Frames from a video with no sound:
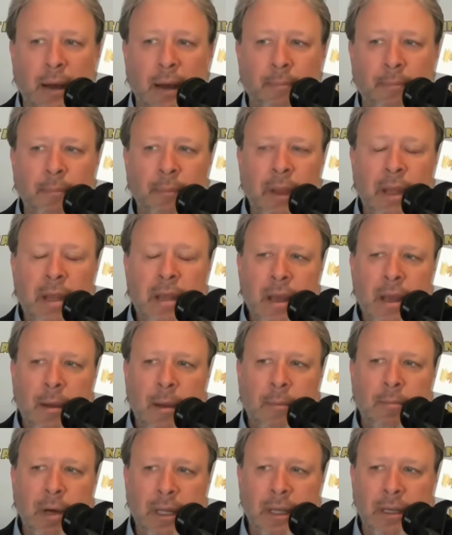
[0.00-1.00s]

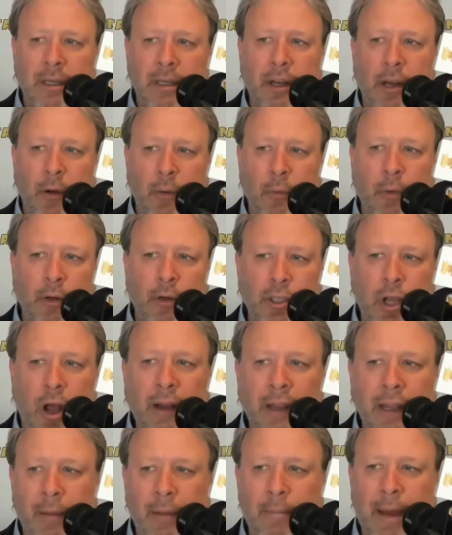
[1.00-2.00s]
But, you know, we're
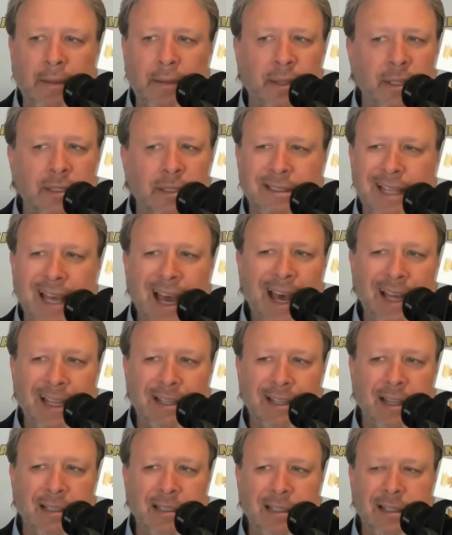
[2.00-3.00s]
talking about this debt.